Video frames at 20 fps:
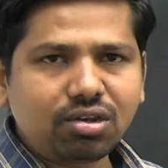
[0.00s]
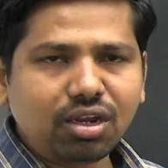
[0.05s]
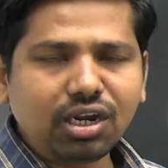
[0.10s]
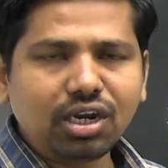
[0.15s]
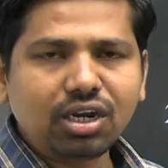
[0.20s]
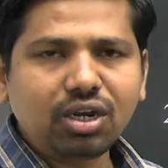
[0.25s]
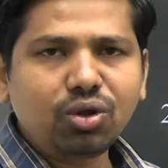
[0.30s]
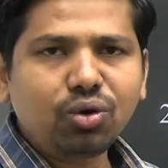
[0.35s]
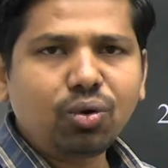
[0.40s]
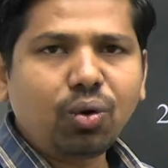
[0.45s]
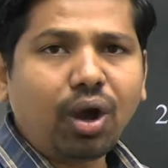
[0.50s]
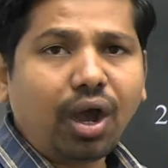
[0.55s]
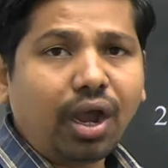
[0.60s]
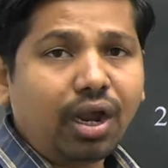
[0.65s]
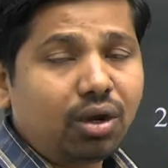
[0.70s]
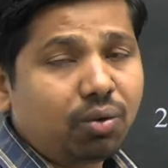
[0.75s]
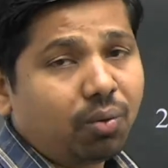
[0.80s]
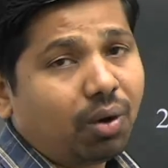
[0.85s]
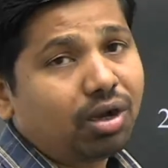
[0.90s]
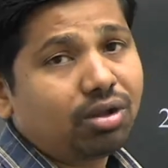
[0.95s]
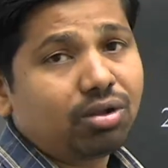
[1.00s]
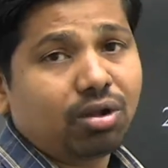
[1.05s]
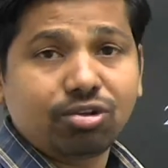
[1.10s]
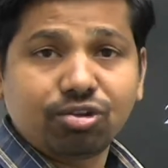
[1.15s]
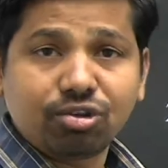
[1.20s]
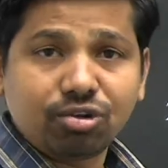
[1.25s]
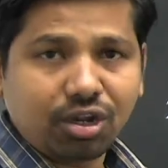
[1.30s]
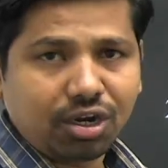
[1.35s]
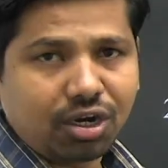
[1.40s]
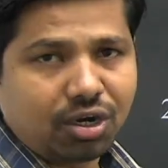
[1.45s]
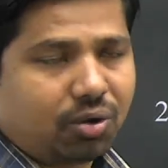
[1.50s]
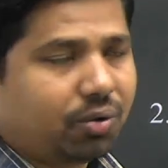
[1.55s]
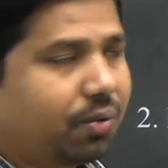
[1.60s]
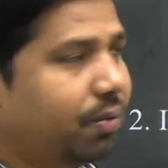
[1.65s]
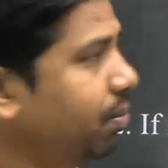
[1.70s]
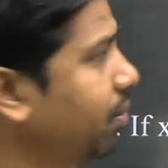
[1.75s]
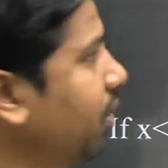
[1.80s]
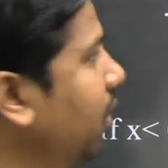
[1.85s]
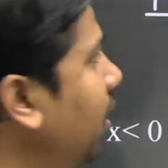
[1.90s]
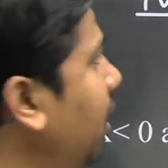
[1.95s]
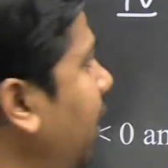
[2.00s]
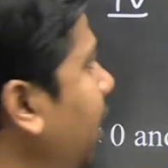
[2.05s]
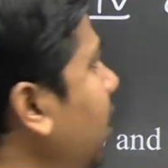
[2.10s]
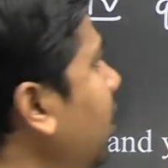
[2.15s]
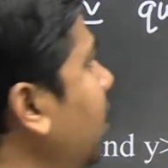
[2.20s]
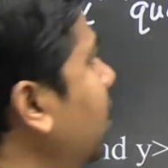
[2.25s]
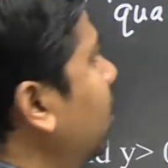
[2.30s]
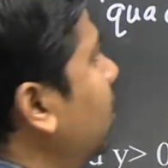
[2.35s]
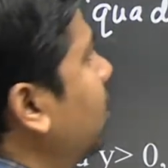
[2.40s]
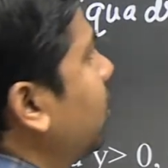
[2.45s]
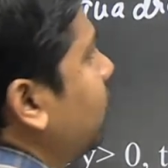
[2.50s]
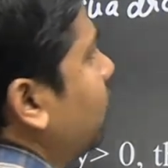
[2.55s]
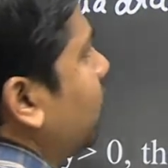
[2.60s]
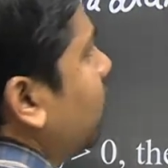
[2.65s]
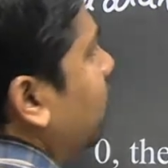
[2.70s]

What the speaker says: negative and y also negative, right? So